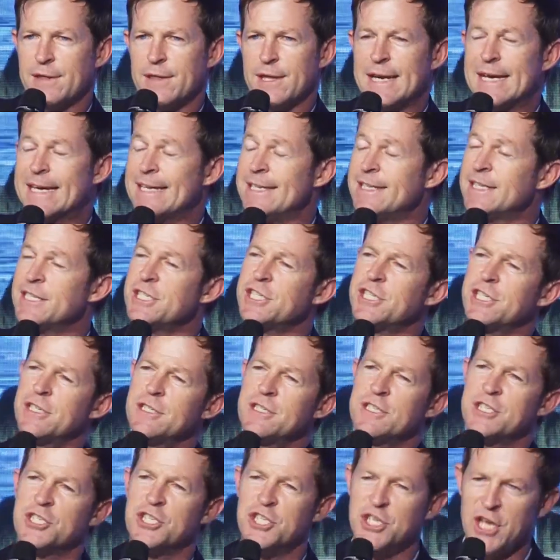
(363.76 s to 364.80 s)
the
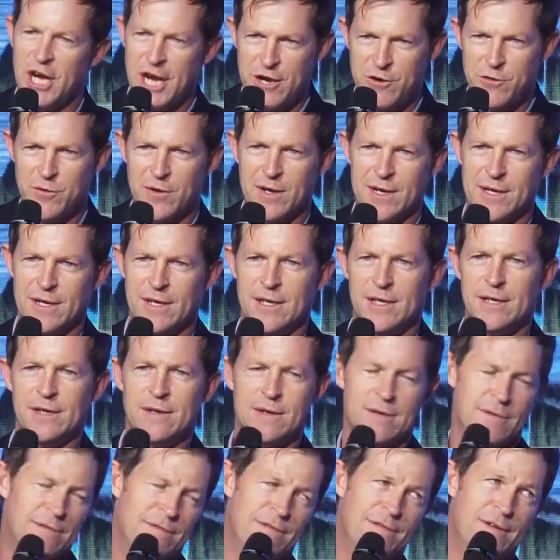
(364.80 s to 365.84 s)
conditions generally
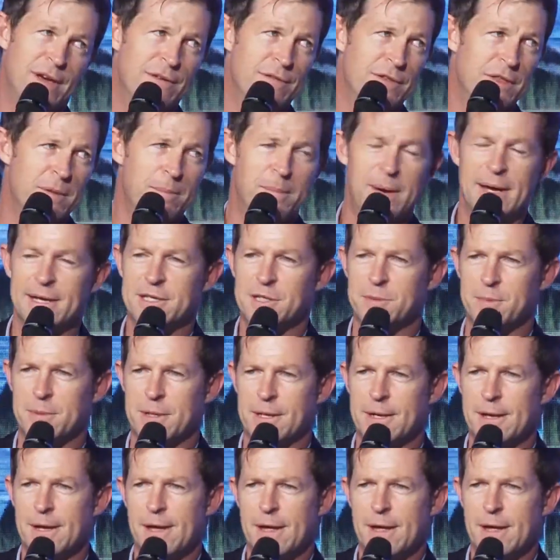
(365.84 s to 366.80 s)
favor the batsman.